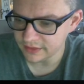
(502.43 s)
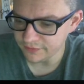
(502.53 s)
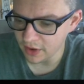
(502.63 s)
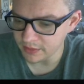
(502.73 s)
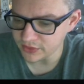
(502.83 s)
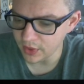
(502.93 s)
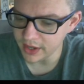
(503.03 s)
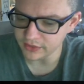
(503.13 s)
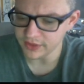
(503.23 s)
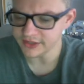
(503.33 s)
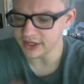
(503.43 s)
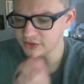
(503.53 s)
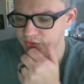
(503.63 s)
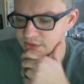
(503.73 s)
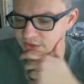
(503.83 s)
Wait, no, that's not
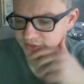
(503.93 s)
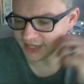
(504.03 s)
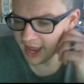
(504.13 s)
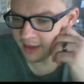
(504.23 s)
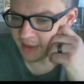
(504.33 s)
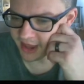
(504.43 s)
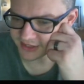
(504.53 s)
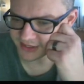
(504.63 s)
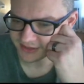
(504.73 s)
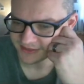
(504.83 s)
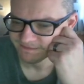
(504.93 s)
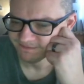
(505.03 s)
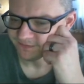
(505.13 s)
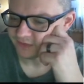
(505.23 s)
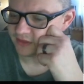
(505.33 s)
true either. Damn it!
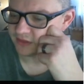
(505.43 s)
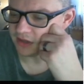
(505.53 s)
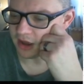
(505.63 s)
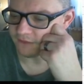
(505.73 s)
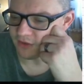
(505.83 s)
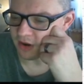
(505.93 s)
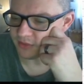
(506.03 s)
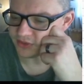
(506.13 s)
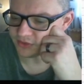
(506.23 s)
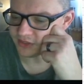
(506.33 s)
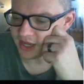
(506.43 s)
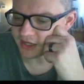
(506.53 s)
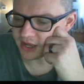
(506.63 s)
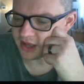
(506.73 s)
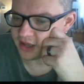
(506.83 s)

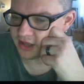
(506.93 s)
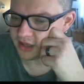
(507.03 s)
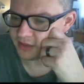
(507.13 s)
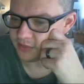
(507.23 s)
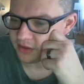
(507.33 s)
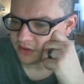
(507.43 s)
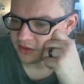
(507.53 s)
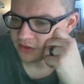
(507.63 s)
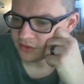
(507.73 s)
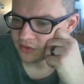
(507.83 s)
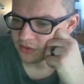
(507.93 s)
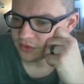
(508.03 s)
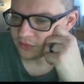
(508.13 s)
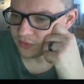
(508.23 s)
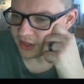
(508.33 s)
FarmersOnly.com
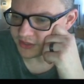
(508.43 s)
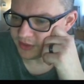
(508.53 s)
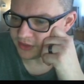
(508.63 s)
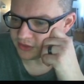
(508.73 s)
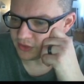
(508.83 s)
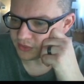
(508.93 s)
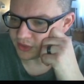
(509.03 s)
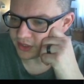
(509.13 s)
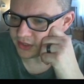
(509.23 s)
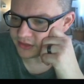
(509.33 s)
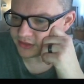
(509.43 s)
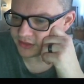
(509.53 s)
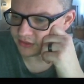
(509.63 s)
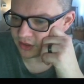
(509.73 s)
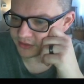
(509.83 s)
has beaten Cloacal
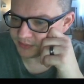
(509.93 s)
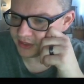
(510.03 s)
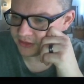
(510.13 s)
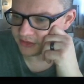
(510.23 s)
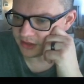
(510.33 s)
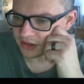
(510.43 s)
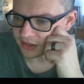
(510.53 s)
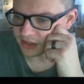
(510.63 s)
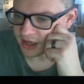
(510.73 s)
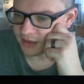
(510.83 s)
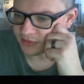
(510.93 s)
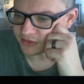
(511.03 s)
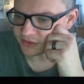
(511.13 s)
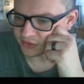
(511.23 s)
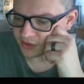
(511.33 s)
Kiss, or has beaten
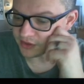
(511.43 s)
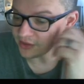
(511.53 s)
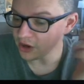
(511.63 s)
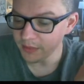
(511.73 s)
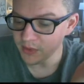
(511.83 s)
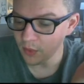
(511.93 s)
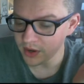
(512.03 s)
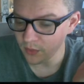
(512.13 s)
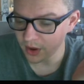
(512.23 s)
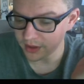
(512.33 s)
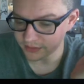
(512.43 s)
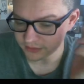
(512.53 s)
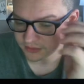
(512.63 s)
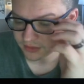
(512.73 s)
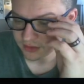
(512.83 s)
Kakambas. So they'd all be 1-1.
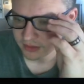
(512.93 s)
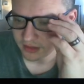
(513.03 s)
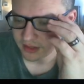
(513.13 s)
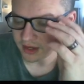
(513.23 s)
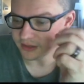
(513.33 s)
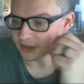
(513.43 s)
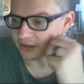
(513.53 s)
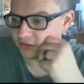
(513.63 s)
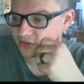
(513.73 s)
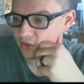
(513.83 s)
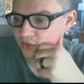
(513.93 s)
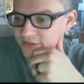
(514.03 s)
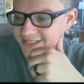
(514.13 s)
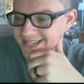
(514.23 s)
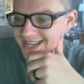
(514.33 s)
And let's go to the
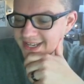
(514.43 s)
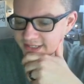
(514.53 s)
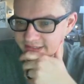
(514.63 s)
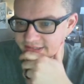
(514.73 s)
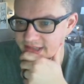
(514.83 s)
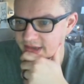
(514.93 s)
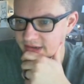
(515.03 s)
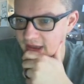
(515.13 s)
standings then.